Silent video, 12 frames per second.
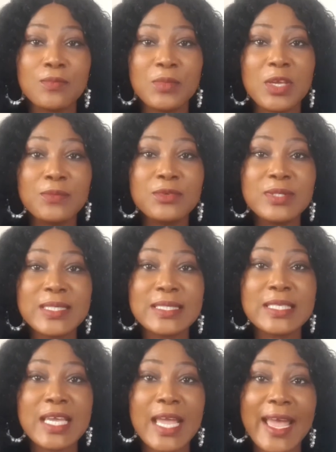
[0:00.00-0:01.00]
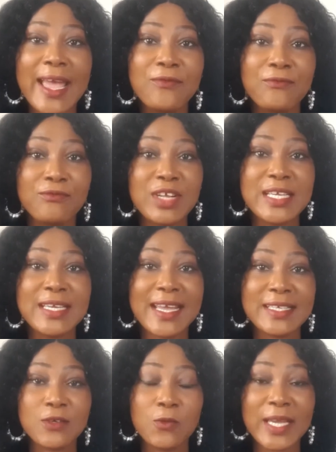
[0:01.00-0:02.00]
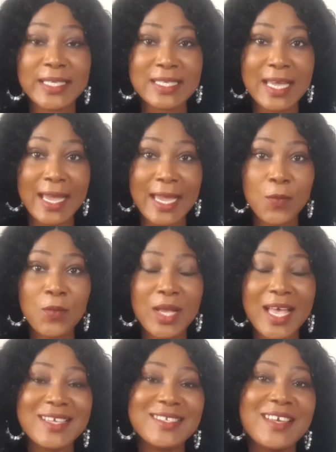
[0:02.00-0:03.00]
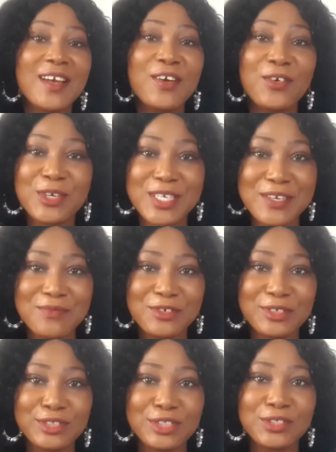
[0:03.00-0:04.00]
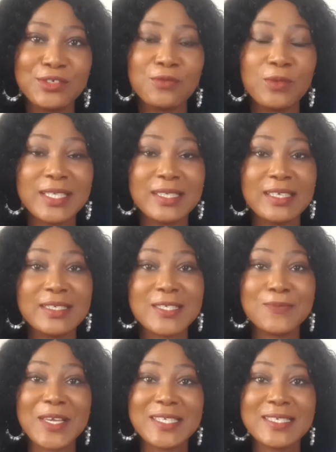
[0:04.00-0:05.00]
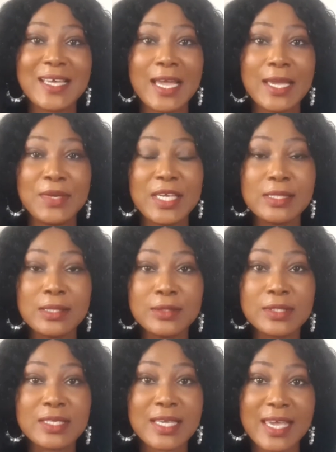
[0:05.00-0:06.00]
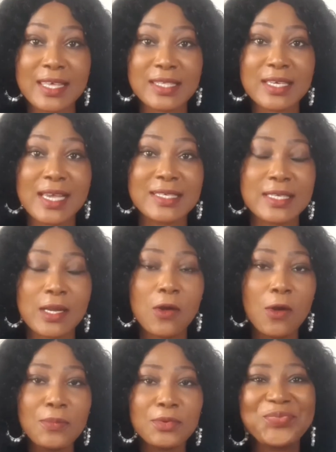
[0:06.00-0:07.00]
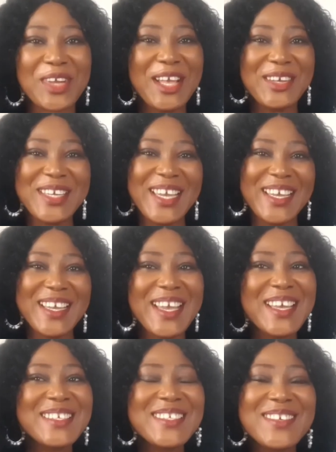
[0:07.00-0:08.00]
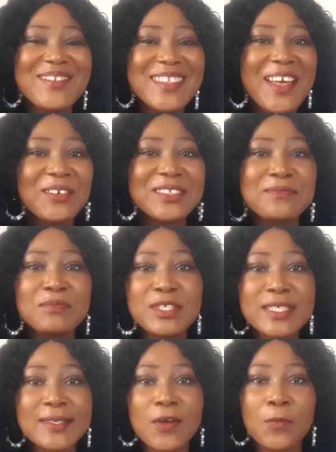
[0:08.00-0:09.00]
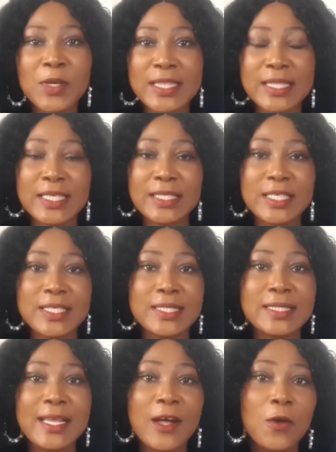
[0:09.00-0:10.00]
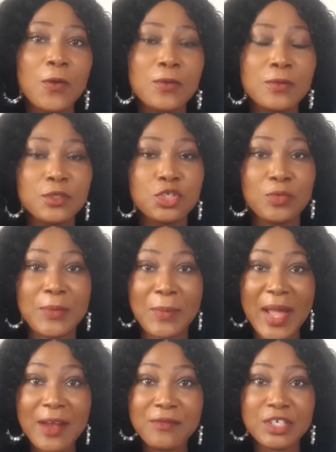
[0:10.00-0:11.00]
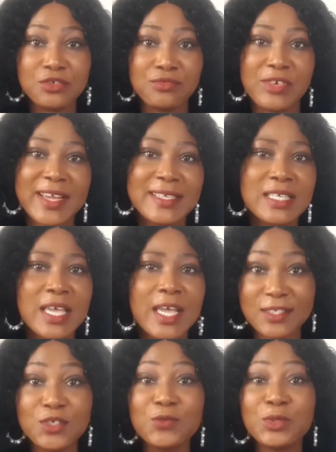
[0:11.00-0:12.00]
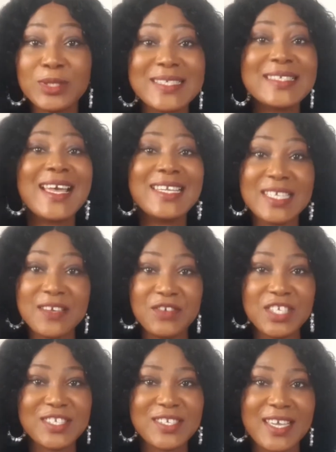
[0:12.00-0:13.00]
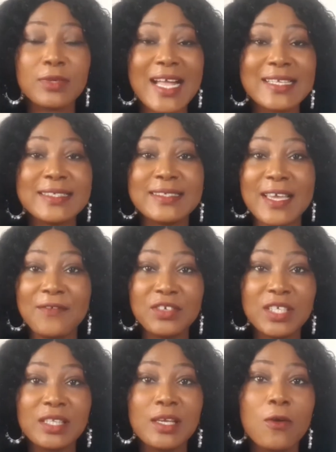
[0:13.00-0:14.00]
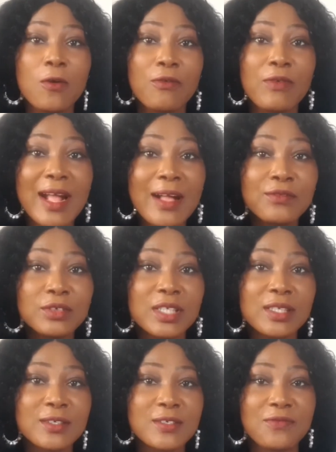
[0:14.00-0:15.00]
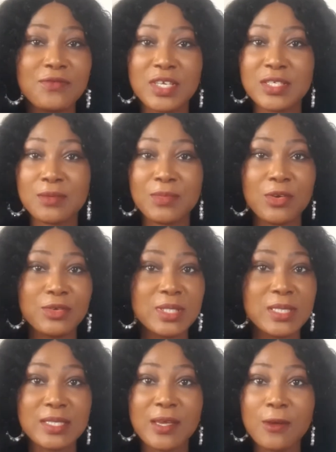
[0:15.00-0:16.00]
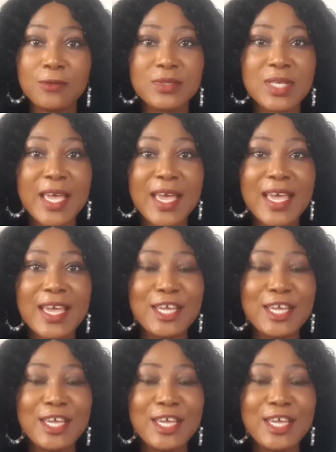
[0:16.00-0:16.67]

some people see every getaway time as their honeymoon you know when they spend time alone together as a couple okay so now the most common thing is now you were married right you would start living together and definitely unravel a lot of things about yourselves